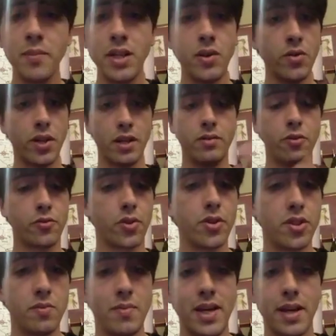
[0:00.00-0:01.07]
You can, of
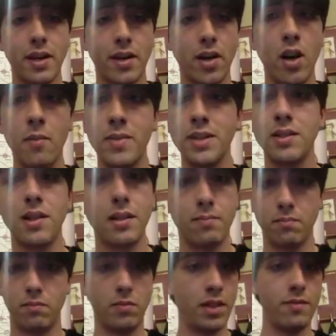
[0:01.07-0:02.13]
course, make a comment,
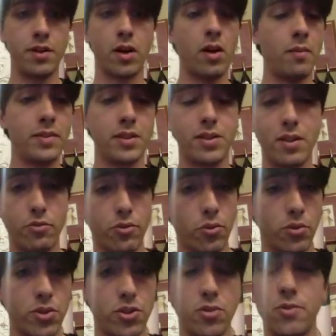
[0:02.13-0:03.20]
leave a comment
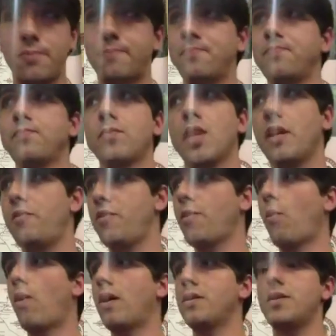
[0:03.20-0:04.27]
also, if you
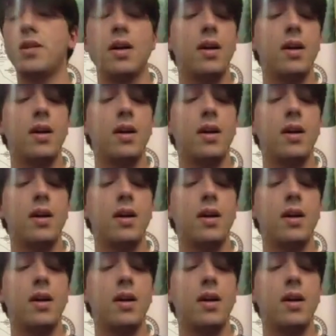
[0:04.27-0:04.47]
want,